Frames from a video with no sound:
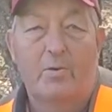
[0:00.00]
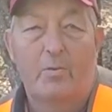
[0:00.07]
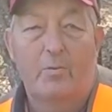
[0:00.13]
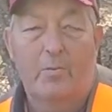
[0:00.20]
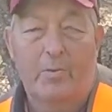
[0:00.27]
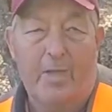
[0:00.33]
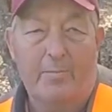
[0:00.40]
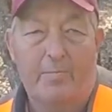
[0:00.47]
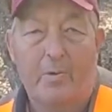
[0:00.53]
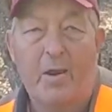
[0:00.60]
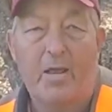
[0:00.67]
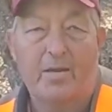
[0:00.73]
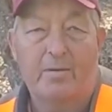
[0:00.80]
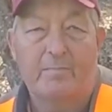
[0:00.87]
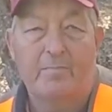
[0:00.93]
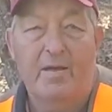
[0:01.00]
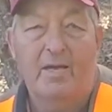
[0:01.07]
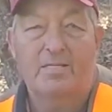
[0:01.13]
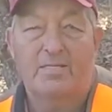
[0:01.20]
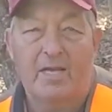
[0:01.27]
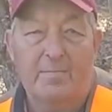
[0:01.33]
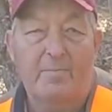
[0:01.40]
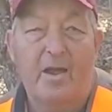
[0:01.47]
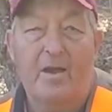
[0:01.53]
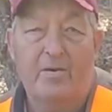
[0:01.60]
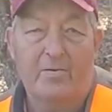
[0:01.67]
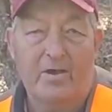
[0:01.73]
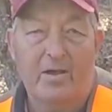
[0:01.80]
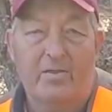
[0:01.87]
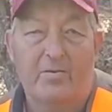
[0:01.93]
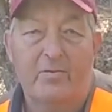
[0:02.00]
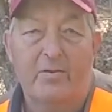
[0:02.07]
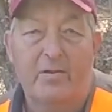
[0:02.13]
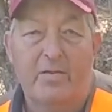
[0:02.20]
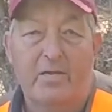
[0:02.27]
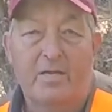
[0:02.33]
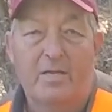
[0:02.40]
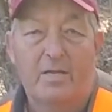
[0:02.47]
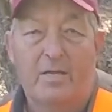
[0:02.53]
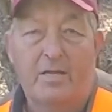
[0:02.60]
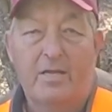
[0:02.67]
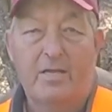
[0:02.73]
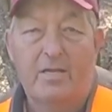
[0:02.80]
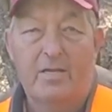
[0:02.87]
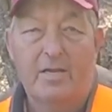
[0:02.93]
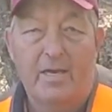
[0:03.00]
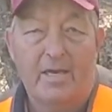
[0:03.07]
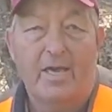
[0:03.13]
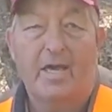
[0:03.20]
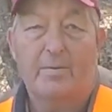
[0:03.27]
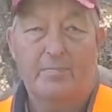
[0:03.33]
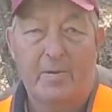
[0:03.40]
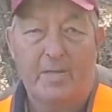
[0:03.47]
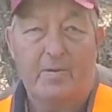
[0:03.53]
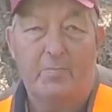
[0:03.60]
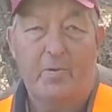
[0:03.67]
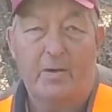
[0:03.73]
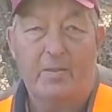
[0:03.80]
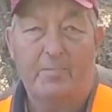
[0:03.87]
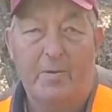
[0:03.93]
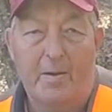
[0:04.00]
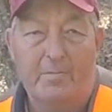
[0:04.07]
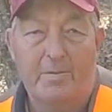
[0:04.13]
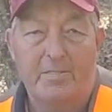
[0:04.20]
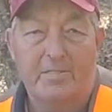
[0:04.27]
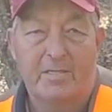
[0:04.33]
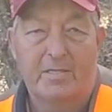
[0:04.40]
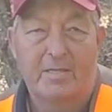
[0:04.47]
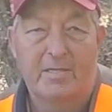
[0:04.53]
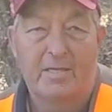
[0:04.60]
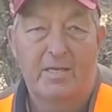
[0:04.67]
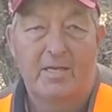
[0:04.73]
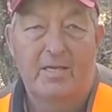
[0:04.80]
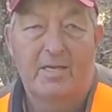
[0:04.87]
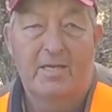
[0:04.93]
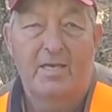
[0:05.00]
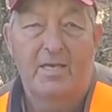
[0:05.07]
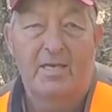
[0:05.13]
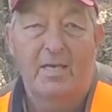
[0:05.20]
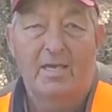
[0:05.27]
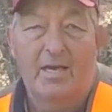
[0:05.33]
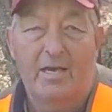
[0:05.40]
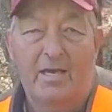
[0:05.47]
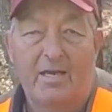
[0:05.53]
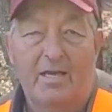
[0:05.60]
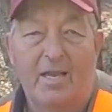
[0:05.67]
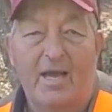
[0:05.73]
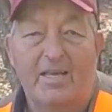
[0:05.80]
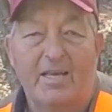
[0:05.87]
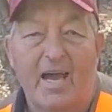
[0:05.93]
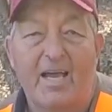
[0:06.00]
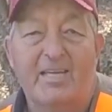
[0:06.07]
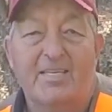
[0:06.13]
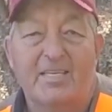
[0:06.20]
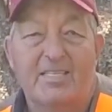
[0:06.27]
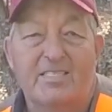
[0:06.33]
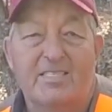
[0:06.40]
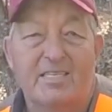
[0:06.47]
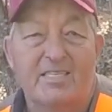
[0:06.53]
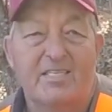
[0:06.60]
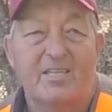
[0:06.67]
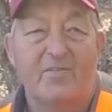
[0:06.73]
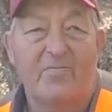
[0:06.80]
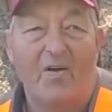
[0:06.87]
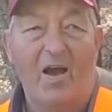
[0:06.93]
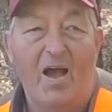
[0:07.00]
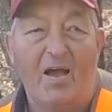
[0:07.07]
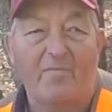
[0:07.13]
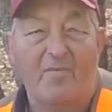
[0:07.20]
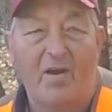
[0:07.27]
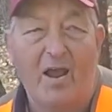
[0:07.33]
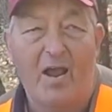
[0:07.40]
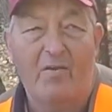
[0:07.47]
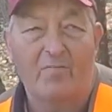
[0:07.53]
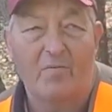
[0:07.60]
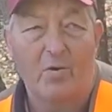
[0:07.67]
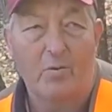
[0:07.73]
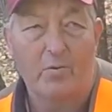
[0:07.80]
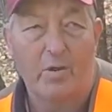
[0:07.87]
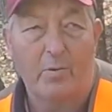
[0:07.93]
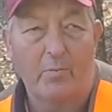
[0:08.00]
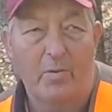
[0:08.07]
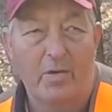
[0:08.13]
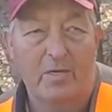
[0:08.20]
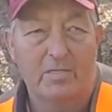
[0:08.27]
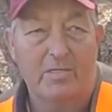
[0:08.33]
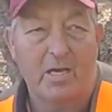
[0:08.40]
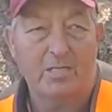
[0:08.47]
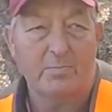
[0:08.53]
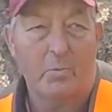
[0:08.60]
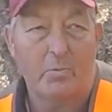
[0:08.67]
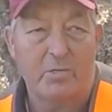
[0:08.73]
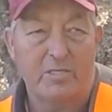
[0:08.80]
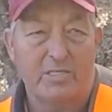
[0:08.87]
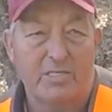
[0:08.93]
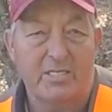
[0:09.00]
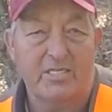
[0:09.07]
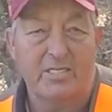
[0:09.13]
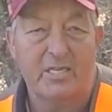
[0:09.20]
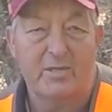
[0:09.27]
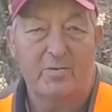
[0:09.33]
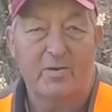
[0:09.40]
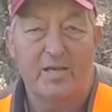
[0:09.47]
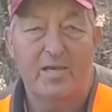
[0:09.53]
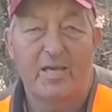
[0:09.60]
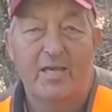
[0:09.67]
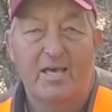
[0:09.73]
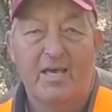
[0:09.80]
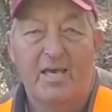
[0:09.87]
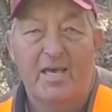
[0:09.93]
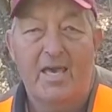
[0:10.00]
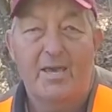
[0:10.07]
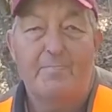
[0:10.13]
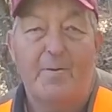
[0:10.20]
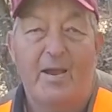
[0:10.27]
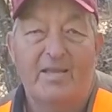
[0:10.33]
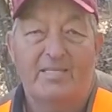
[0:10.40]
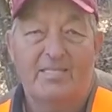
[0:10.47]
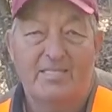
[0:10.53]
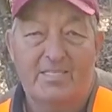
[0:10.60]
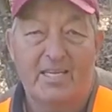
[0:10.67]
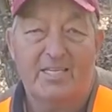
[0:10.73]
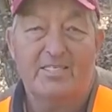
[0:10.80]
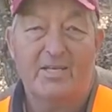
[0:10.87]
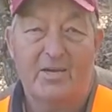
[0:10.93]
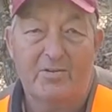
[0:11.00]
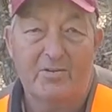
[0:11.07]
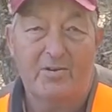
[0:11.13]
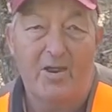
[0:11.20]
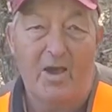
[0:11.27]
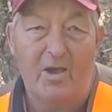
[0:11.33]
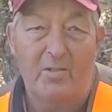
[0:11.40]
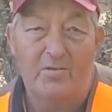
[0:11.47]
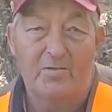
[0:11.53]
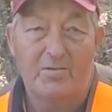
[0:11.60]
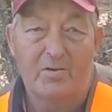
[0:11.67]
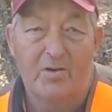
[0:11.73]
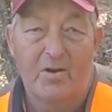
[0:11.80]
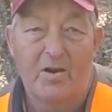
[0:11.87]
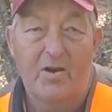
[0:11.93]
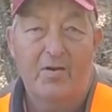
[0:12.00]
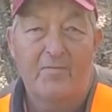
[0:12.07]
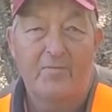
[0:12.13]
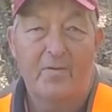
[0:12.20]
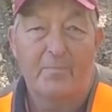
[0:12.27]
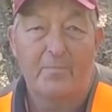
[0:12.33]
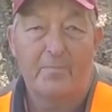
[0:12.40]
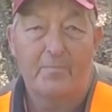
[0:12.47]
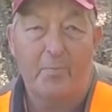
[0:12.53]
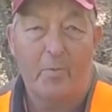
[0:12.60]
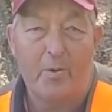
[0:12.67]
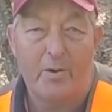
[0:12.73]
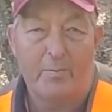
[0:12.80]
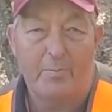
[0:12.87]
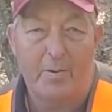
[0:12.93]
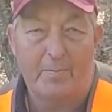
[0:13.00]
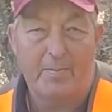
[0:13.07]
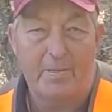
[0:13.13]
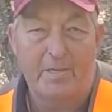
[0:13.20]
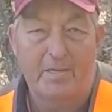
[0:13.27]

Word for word: well, they bred him, and somehow or another, he got to pick one of the puppies. Wow. And like 1965 or however old I was, I was born in 63, he paid $600 for a pointer puppy.